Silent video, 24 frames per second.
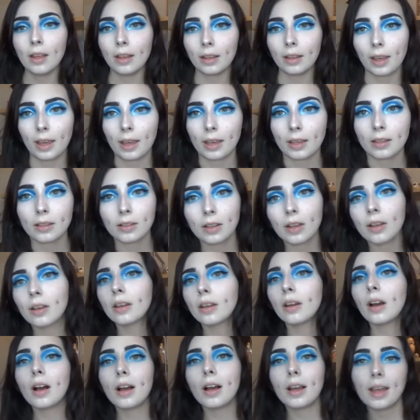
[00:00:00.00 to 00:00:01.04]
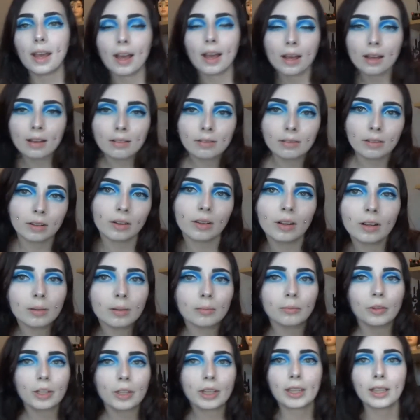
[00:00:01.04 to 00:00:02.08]
Okay, so I have,
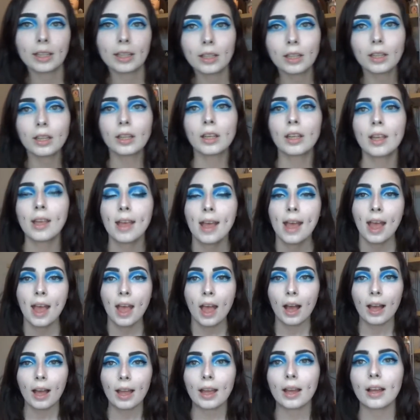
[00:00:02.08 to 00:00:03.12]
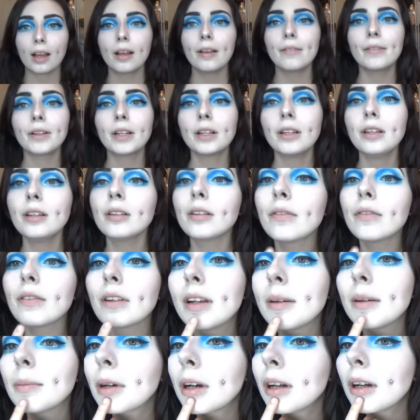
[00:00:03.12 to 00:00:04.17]
I'm wriggling, I have cleaned off the
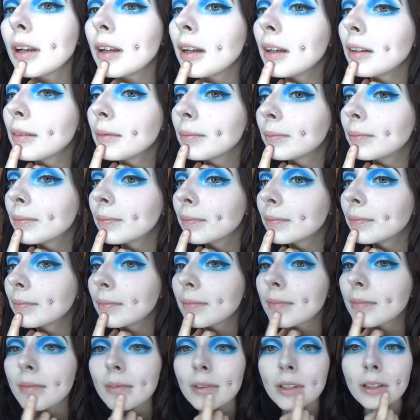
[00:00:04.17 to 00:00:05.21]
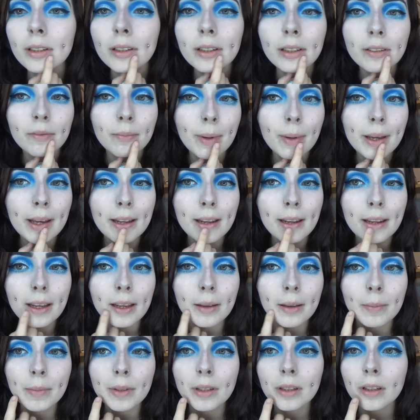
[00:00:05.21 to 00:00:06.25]
lip collar. So I have bare
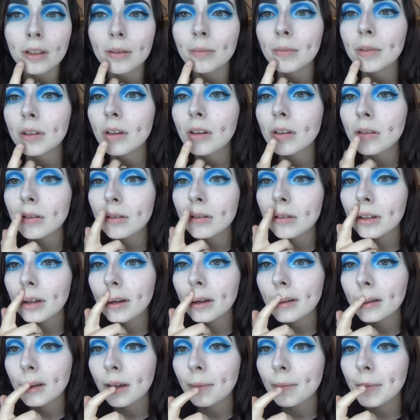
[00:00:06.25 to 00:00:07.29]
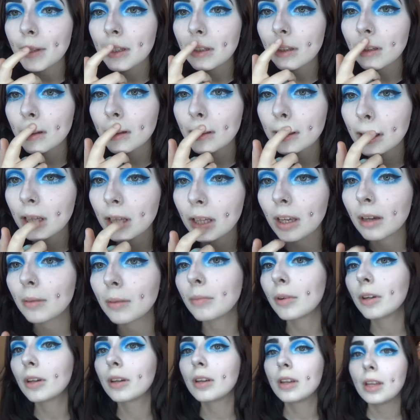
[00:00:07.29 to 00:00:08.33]
lips. I'm so sorry I had to come this close to the
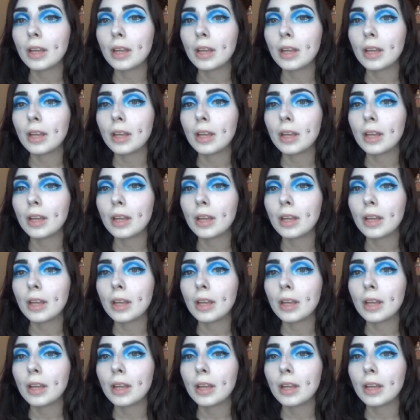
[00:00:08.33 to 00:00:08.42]
camera.